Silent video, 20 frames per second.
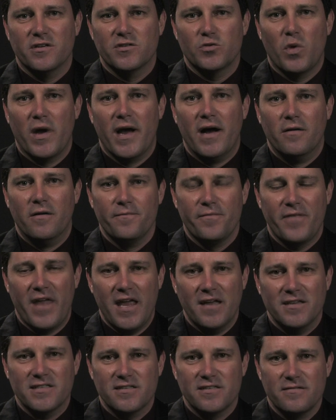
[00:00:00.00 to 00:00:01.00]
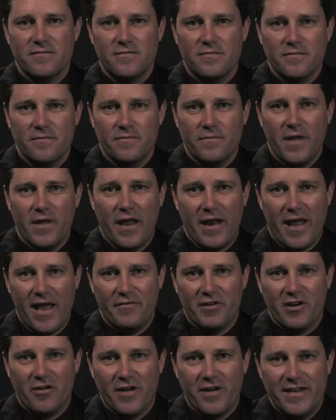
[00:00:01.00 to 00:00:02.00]
as well. Thanks, and
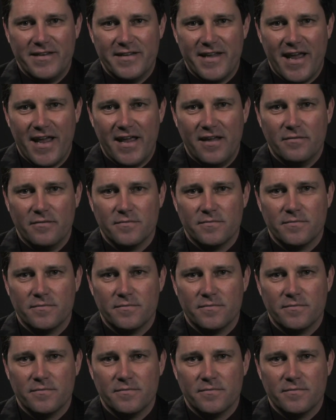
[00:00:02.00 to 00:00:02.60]
have a great day.